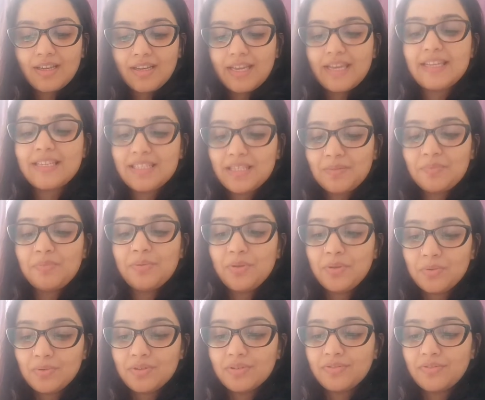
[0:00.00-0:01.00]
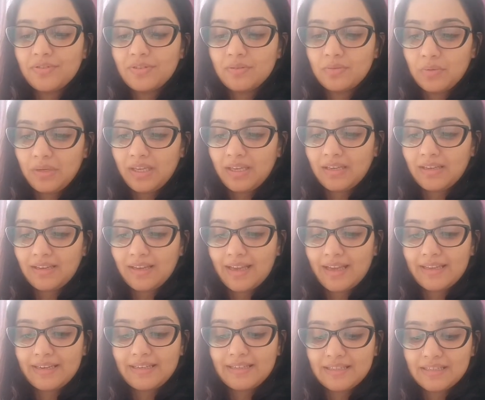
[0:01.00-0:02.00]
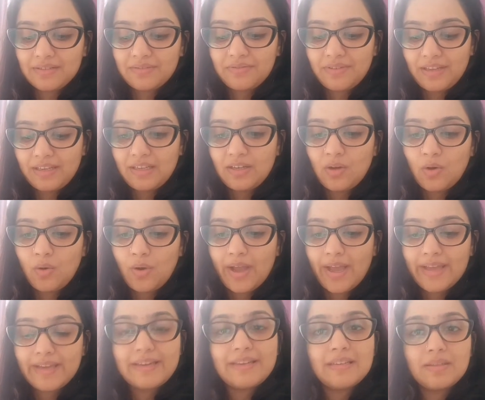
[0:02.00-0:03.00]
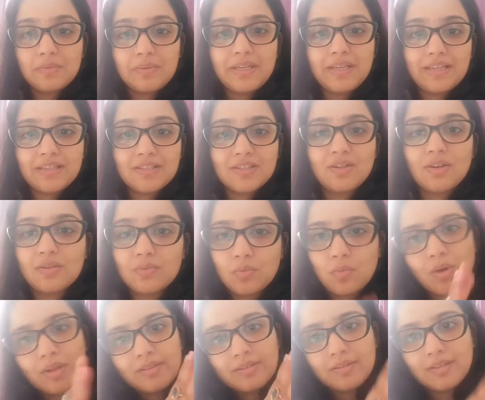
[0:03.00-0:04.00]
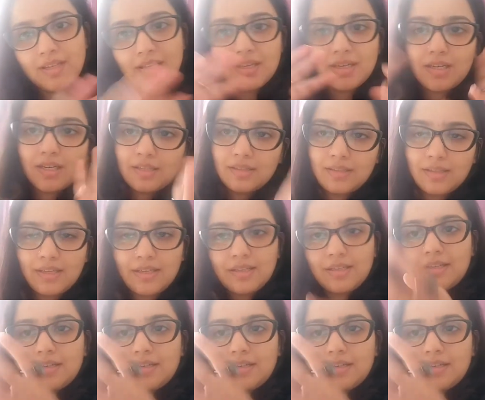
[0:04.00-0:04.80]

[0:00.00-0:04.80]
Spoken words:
It's a beautiful week and it's a very coherent week. It's not one thing and another thing and